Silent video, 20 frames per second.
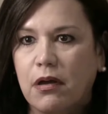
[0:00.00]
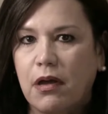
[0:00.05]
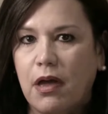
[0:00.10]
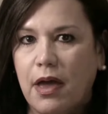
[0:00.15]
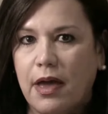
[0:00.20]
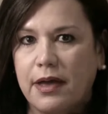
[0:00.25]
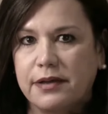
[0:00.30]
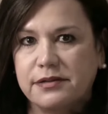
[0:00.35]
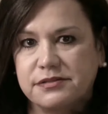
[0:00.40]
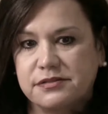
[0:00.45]

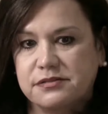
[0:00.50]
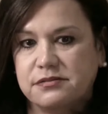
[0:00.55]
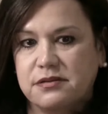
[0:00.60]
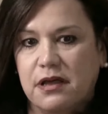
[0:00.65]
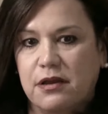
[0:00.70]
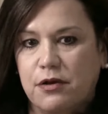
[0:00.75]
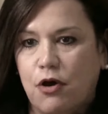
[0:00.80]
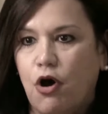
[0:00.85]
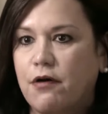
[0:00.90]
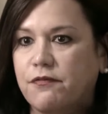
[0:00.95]
as
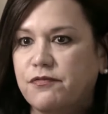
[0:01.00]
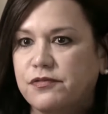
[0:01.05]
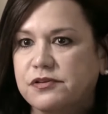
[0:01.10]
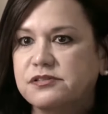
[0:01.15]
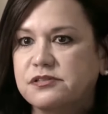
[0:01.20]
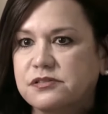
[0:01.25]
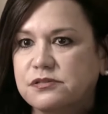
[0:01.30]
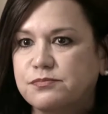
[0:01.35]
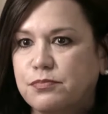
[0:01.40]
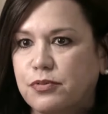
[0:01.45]
an
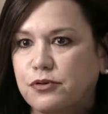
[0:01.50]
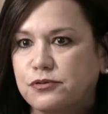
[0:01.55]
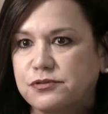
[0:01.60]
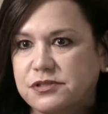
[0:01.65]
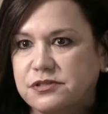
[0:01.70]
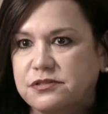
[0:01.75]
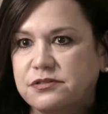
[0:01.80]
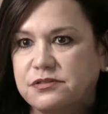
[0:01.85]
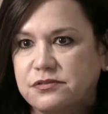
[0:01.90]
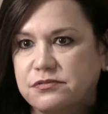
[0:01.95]
office
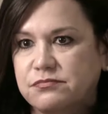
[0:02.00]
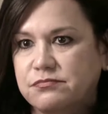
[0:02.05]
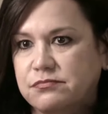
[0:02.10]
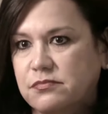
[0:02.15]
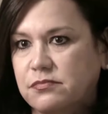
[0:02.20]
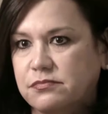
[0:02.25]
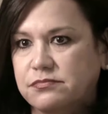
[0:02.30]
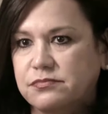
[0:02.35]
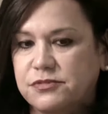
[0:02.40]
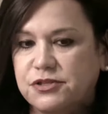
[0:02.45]
person
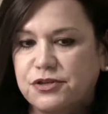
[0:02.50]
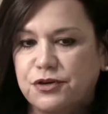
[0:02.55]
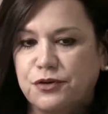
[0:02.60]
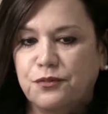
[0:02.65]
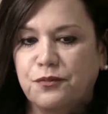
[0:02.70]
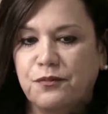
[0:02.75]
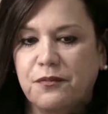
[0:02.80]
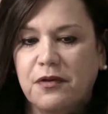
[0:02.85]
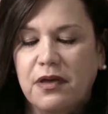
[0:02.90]
too.